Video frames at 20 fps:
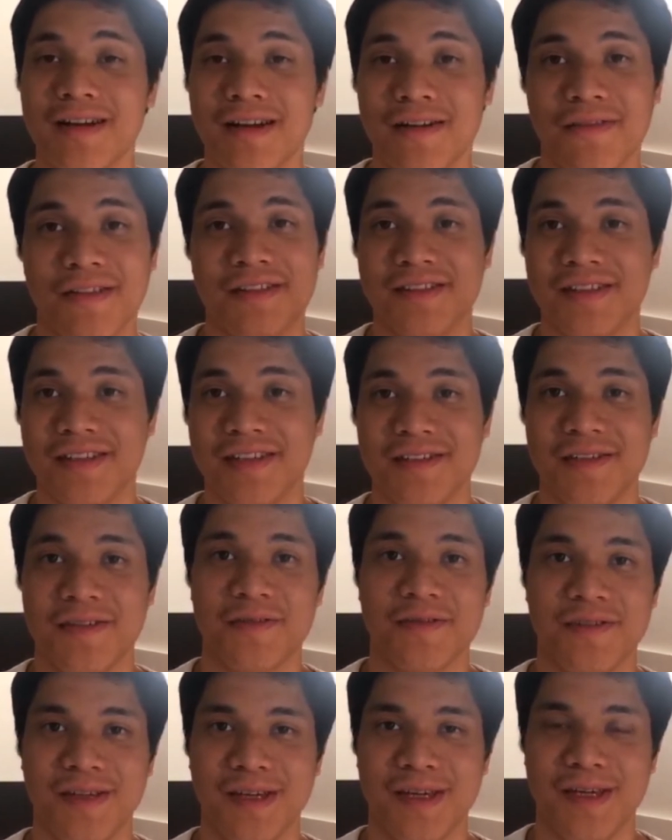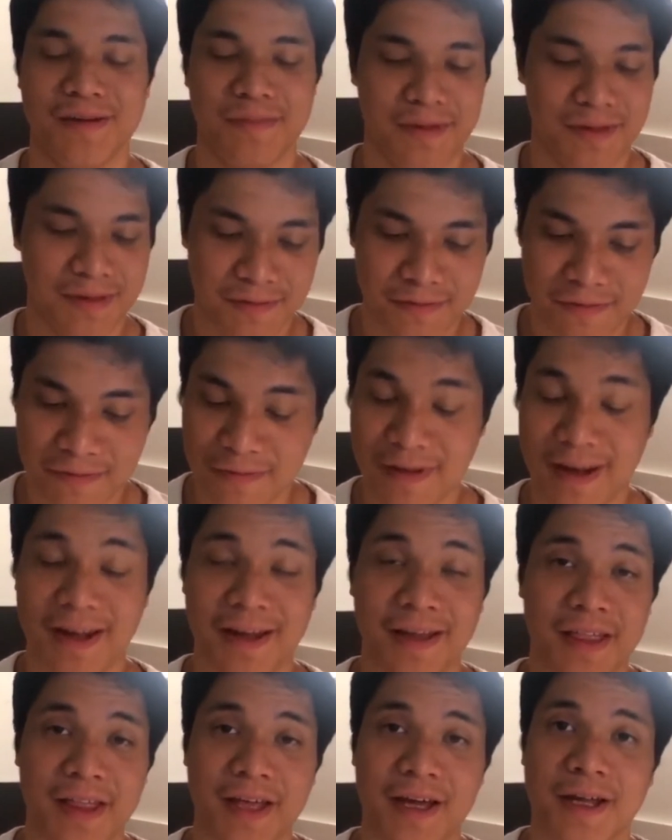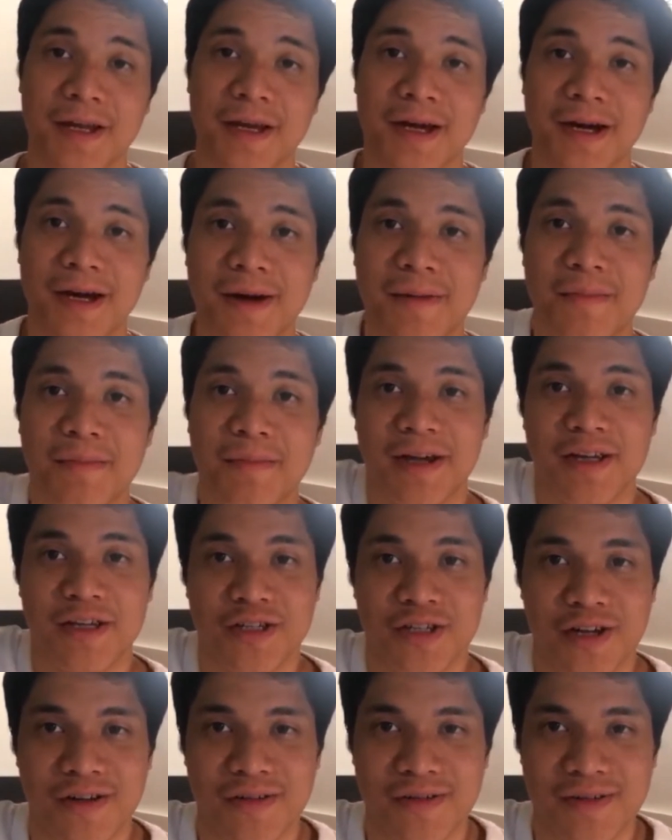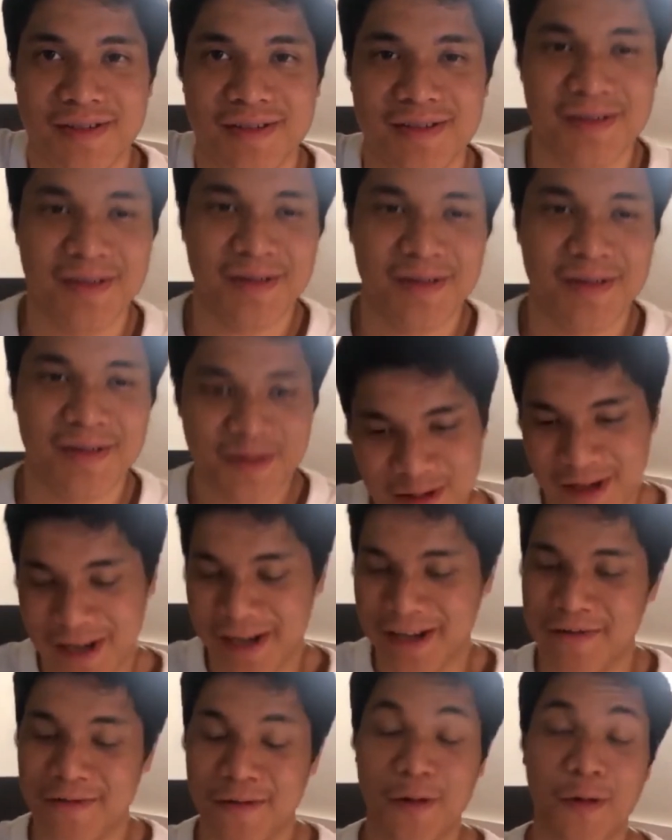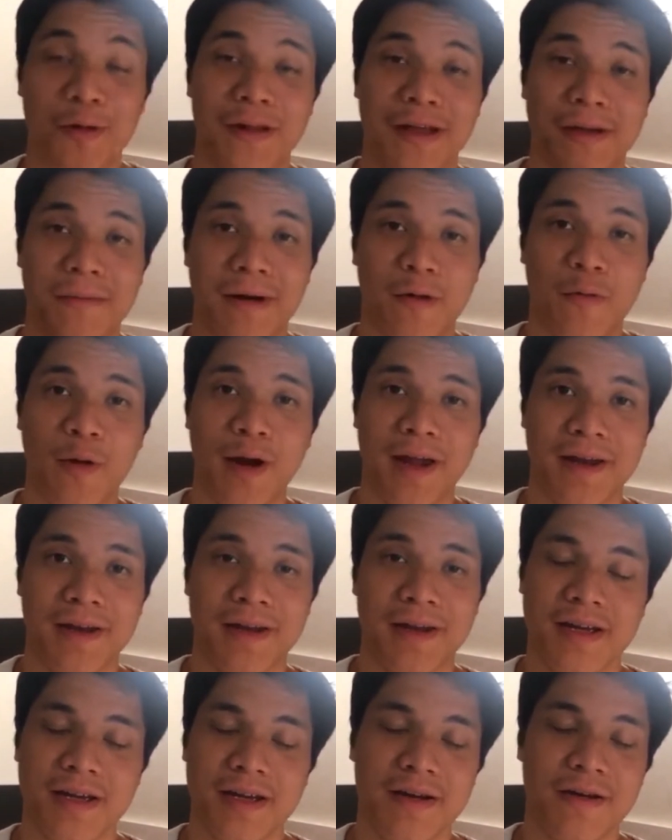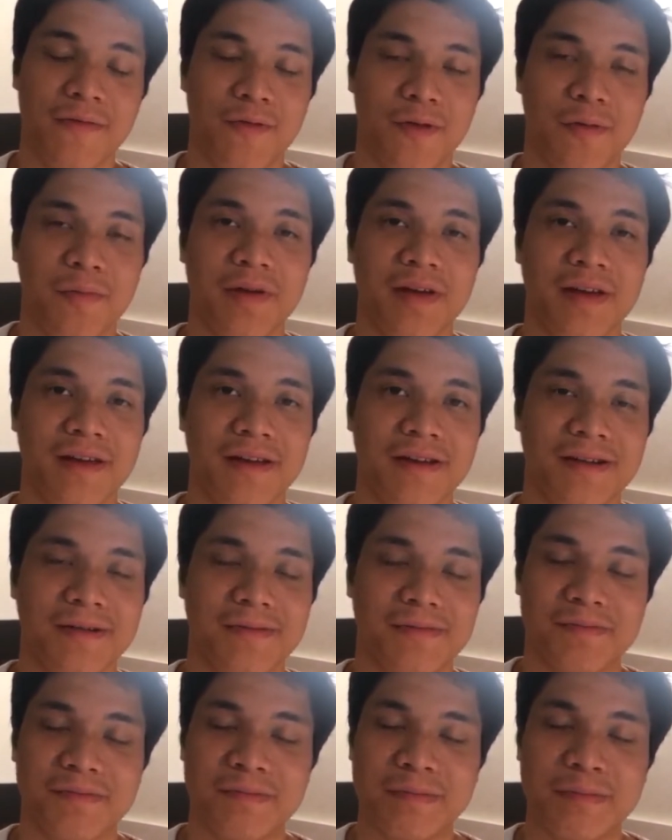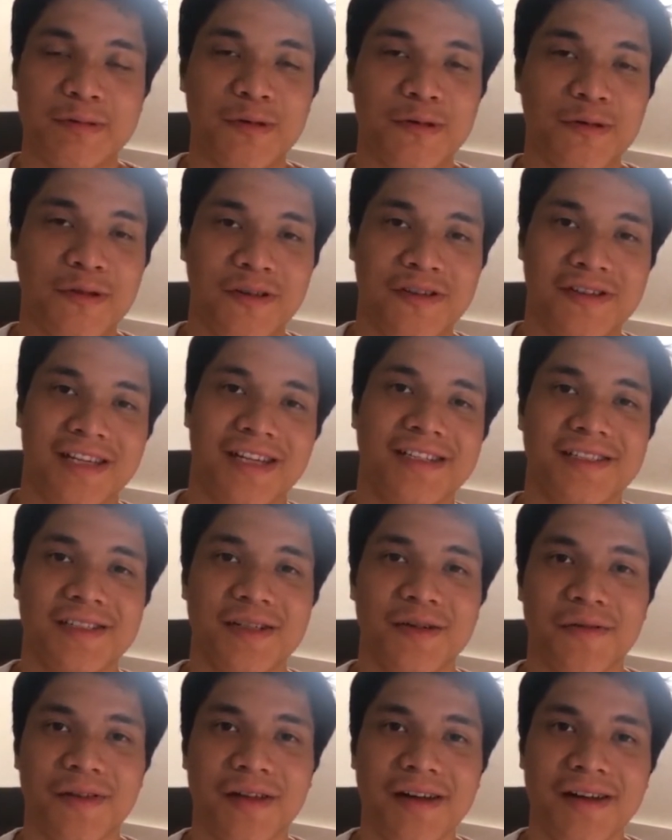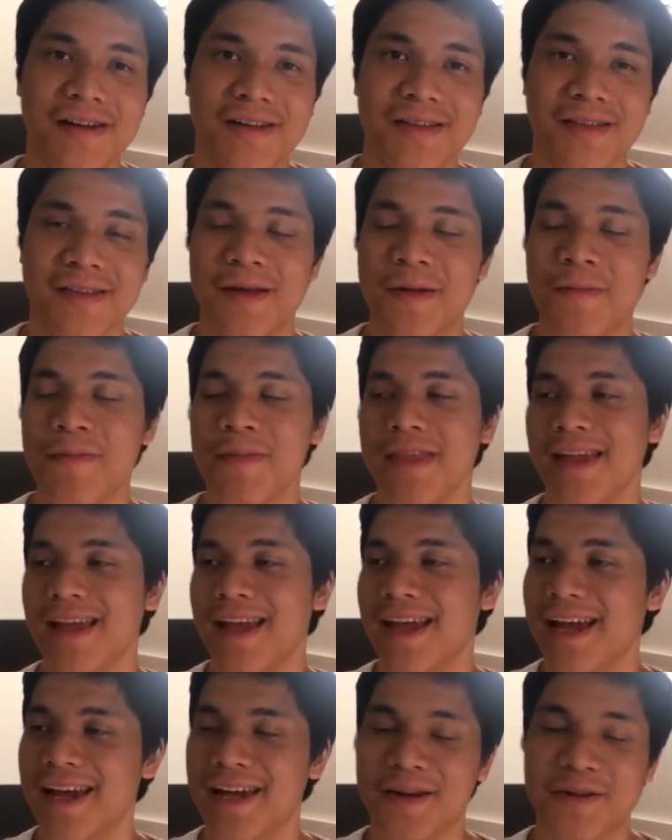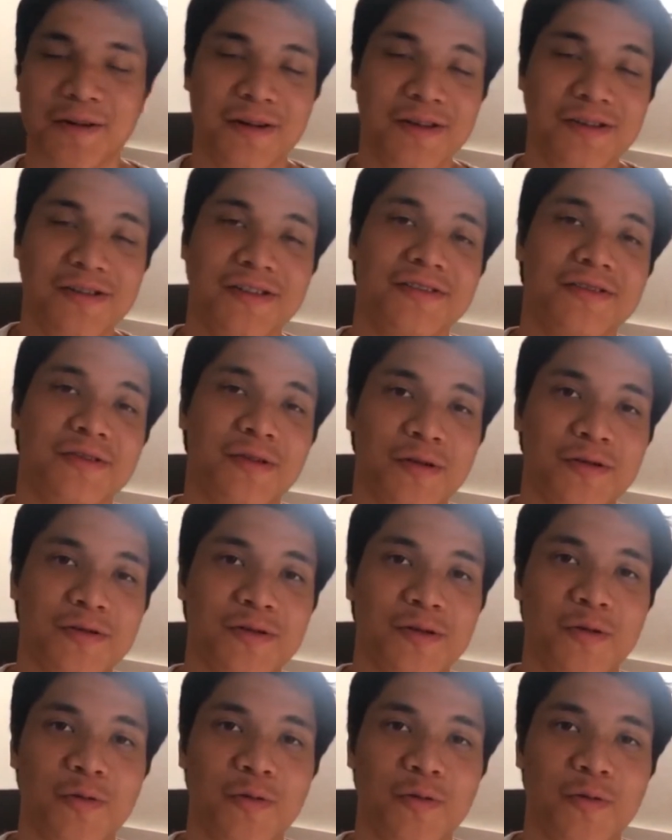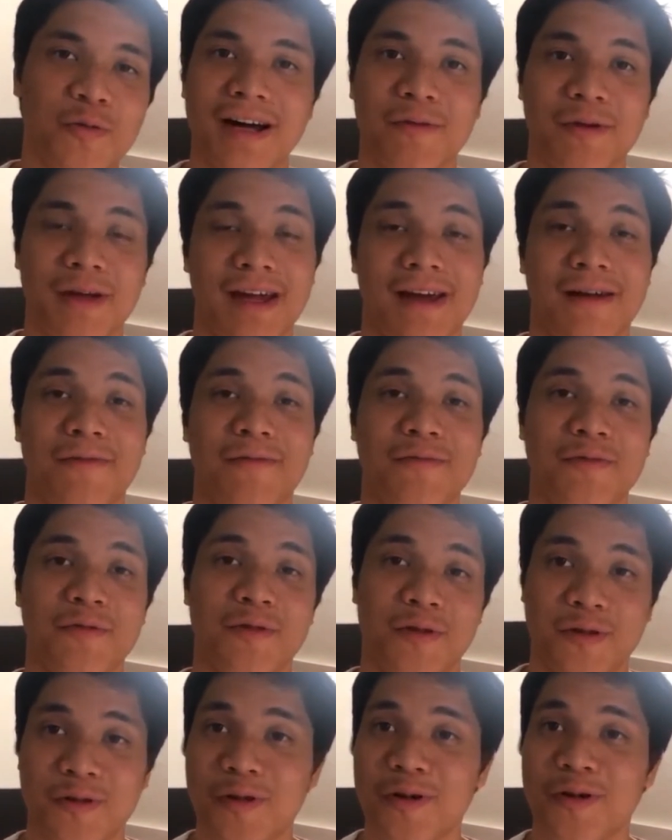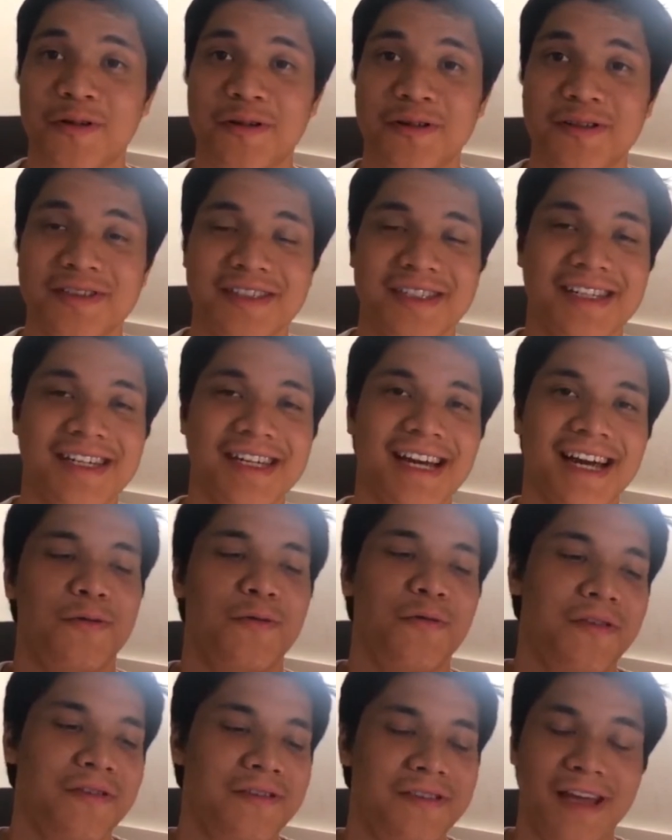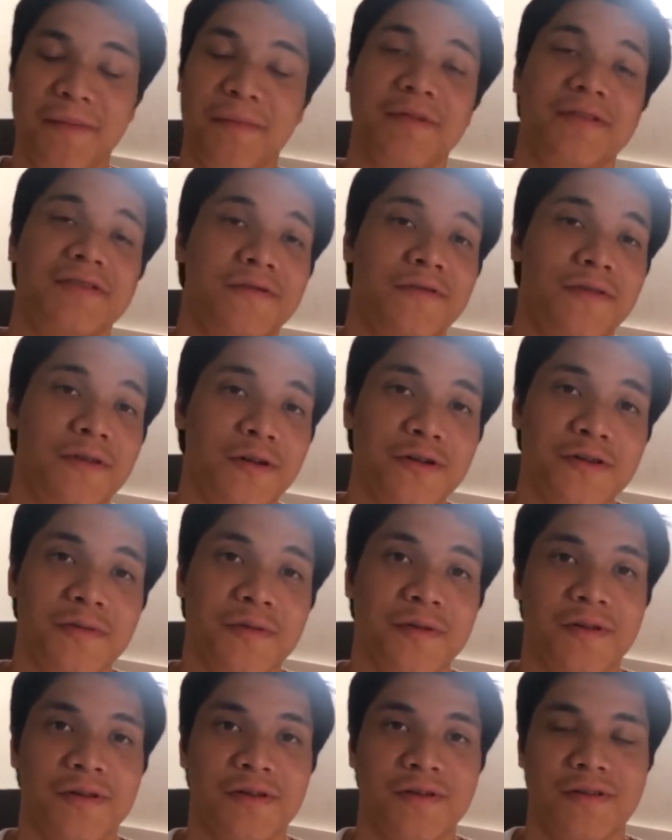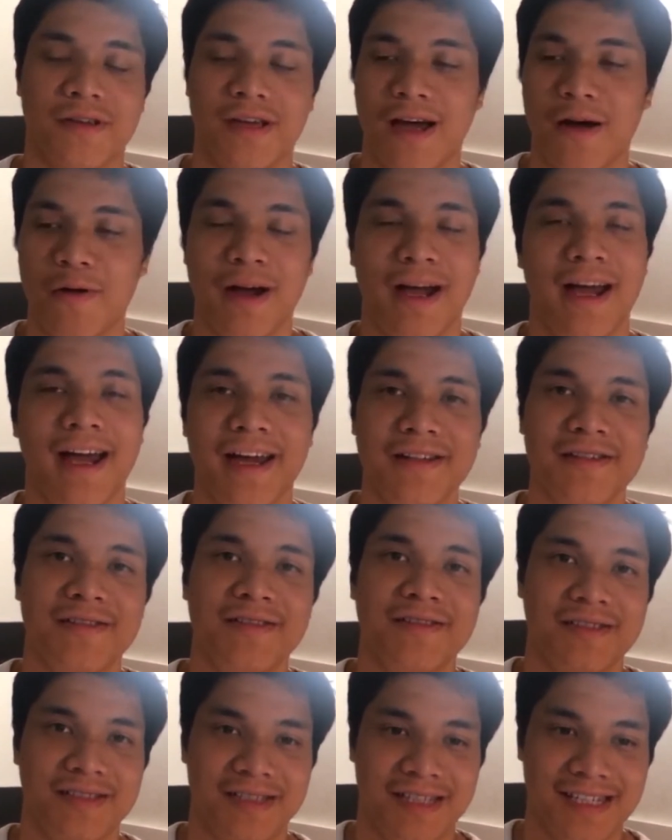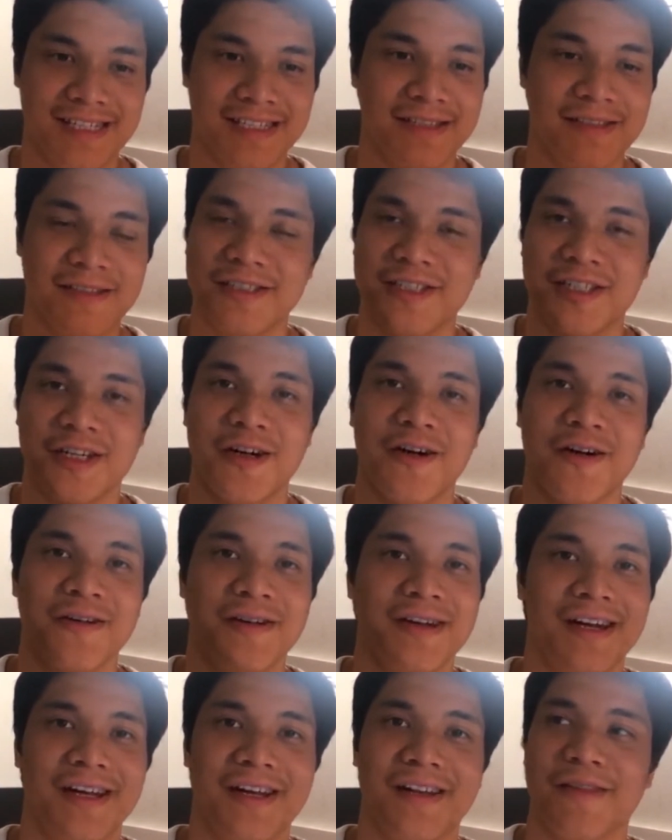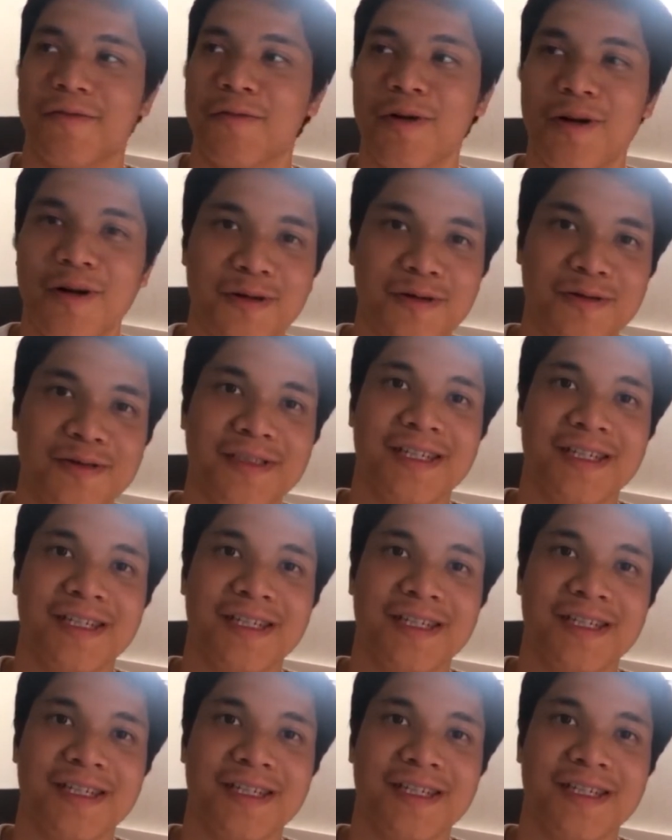that's easy to see. I mean, the fact that my chair is kind of holding my weight from being pulled to the center of the earth, and collision is also why we have doors. This happens, of course, because our hands and the chair and the walls